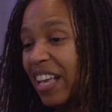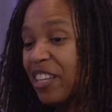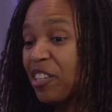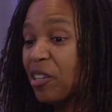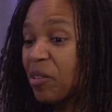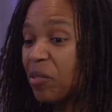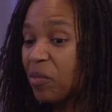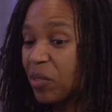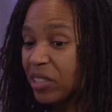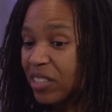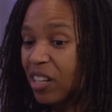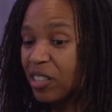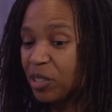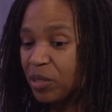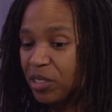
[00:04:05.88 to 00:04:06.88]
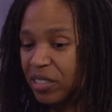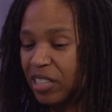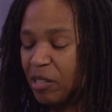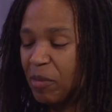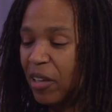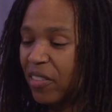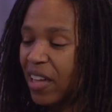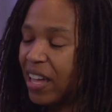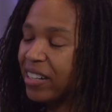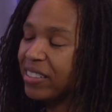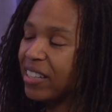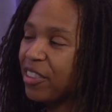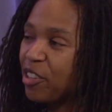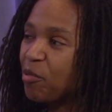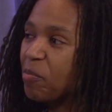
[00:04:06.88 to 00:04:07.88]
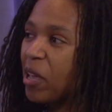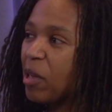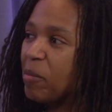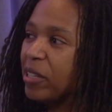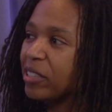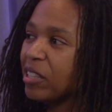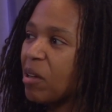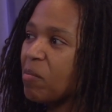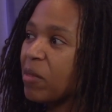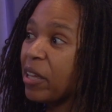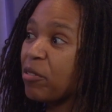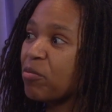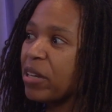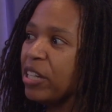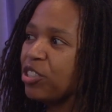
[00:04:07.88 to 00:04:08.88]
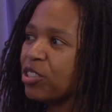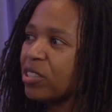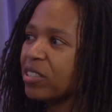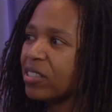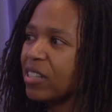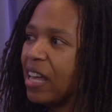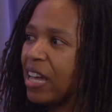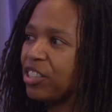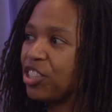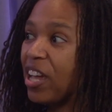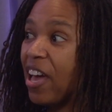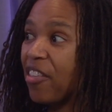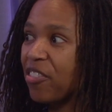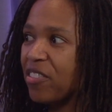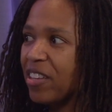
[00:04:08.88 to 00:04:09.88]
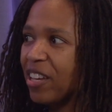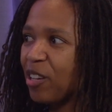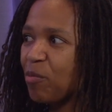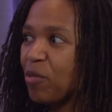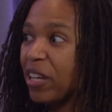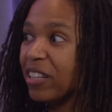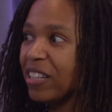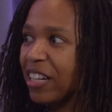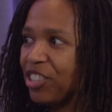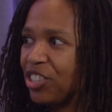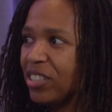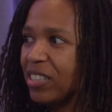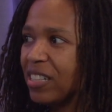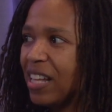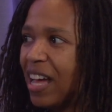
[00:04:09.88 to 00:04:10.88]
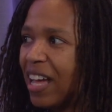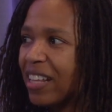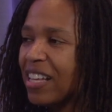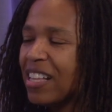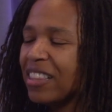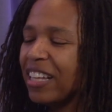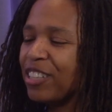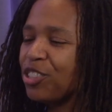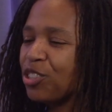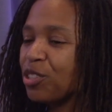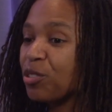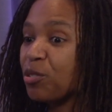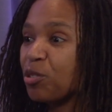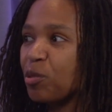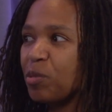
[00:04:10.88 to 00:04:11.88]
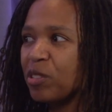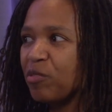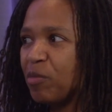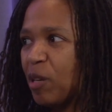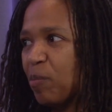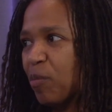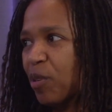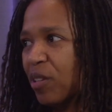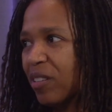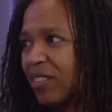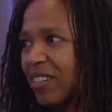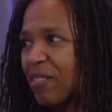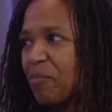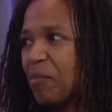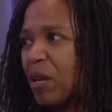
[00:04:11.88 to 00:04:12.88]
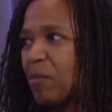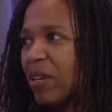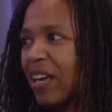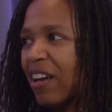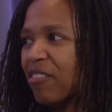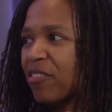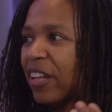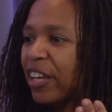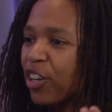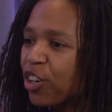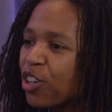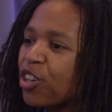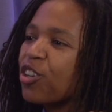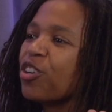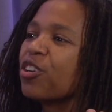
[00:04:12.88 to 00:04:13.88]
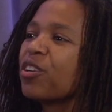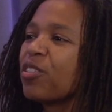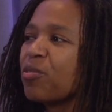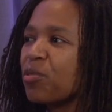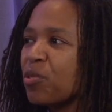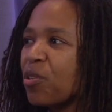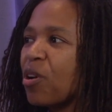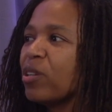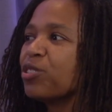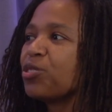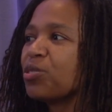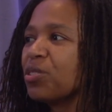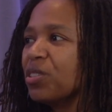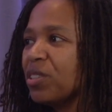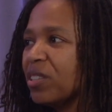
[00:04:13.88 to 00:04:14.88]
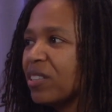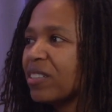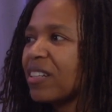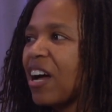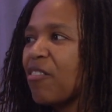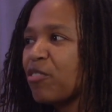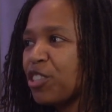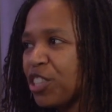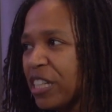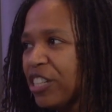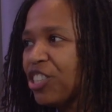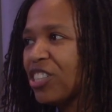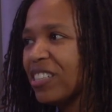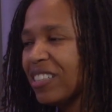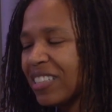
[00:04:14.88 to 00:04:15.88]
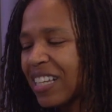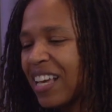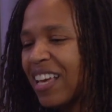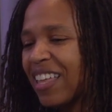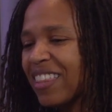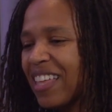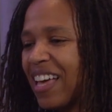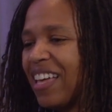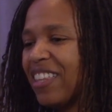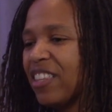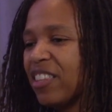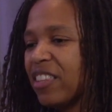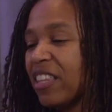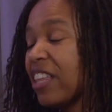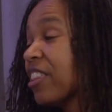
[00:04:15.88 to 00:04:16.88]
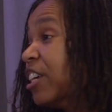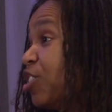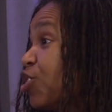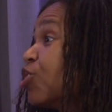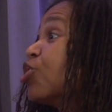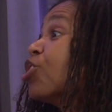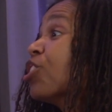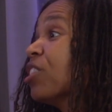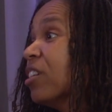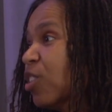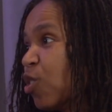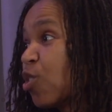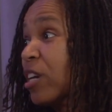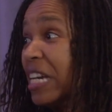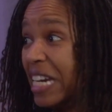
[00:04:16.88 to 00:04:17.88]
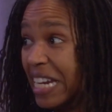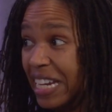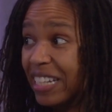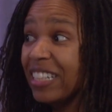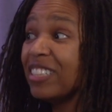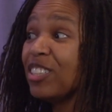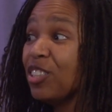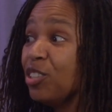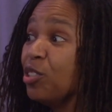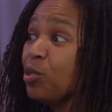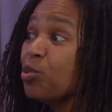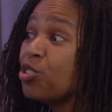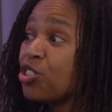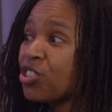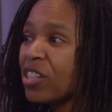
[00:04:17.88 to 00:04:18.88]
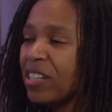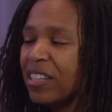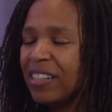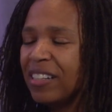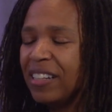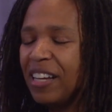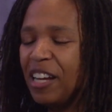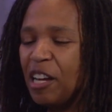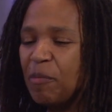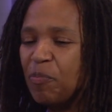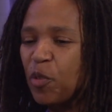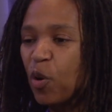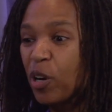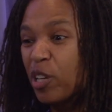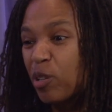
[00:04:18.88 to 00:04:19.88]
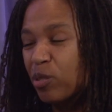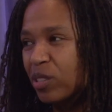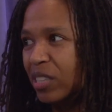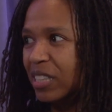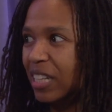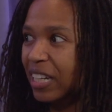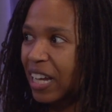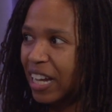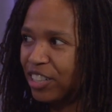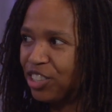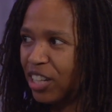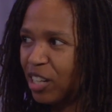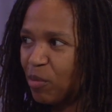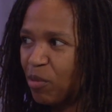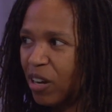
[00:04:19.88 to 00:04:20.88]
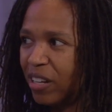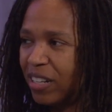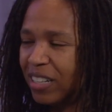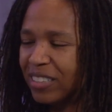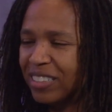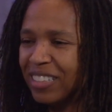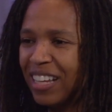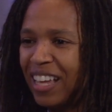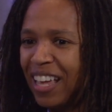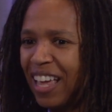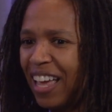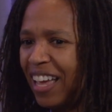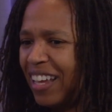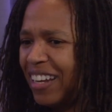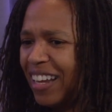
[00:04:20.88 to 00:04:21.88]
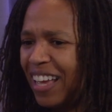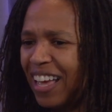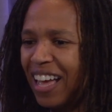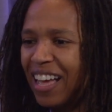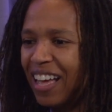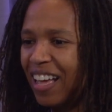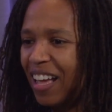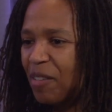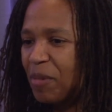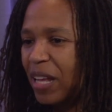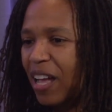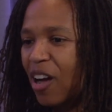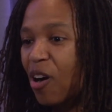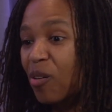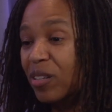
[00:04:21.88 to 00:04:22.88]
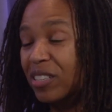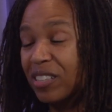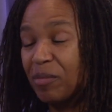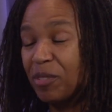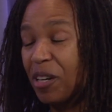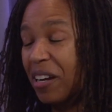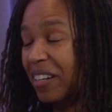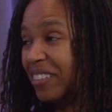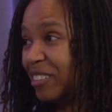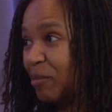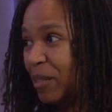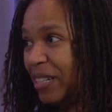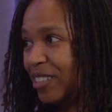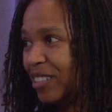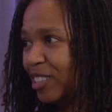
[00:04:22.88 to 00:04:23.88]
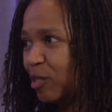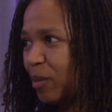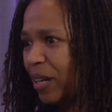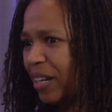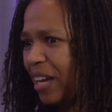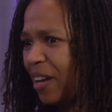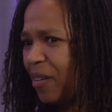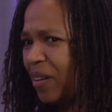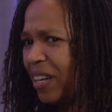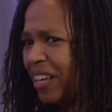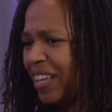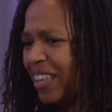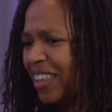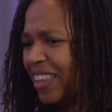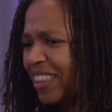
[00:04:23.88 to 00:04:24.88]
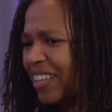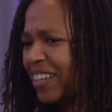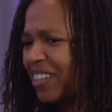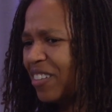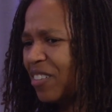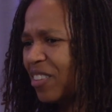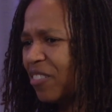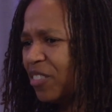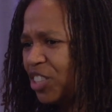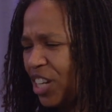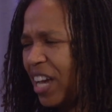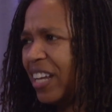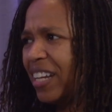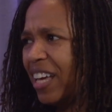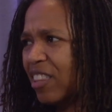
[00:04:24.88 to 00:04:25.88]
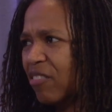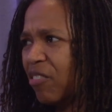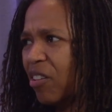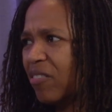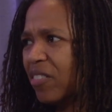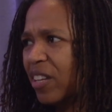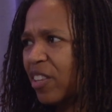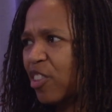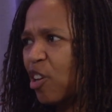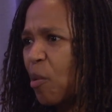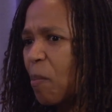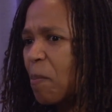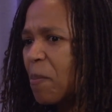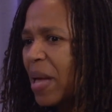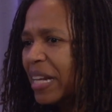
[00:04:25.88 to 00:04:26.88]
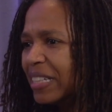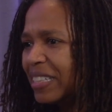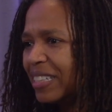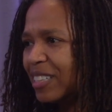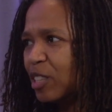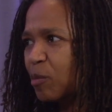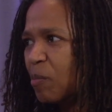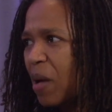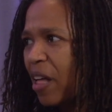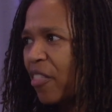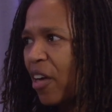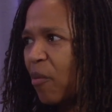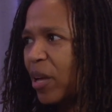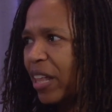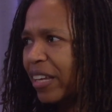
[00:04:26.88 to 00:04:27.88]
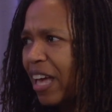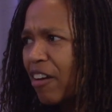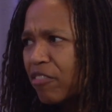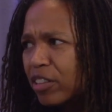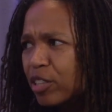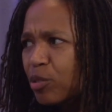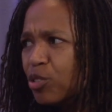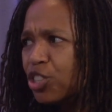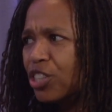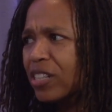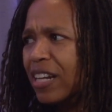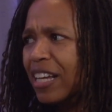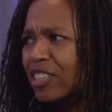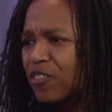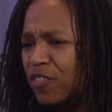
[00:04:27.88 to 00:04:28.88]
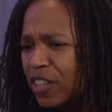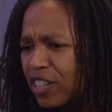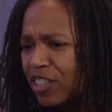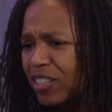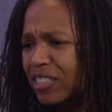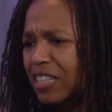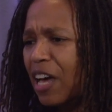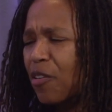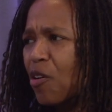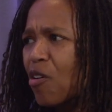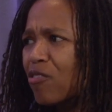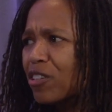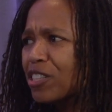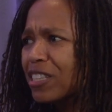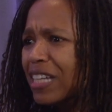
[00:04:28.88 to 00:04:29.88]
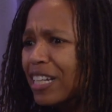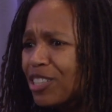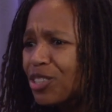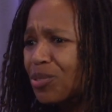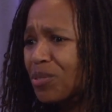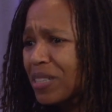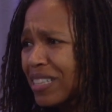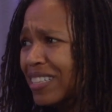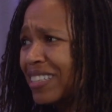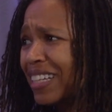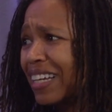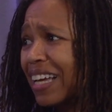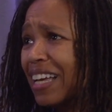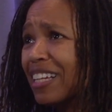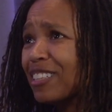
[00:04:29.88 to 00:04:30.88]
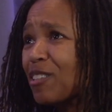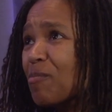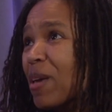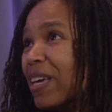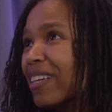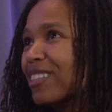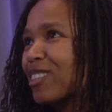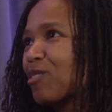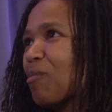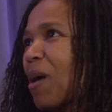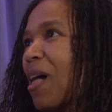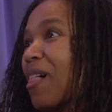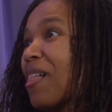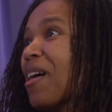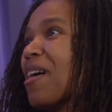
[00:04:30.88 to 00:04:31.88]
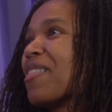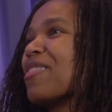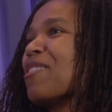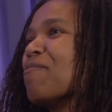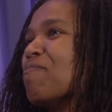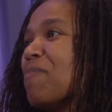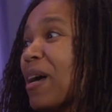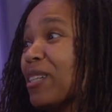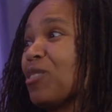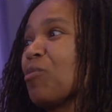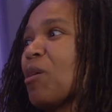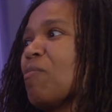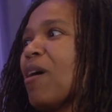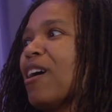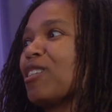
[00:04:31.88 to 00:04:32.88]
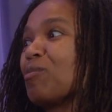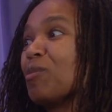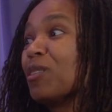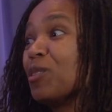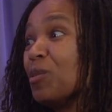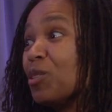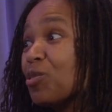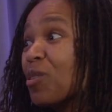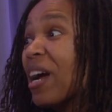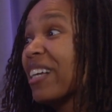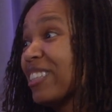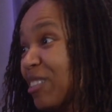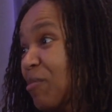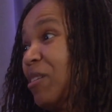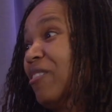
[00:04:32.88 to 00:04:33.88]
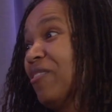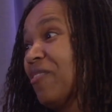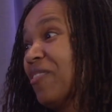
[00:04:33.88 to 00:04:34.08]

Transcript: And what's also interesting about that is that there may be some like racial/ethnic predilection to that. Like certain groups of people maybe have like heard through cultural conversations that they should or need to douche or use these like hygienic products. And I mean, I always am talking to patients about how the vagina and the vulva, they're meant to smell that way. Like evolution has figured this out over centuries, like to make it smell the best way possible to attract someone of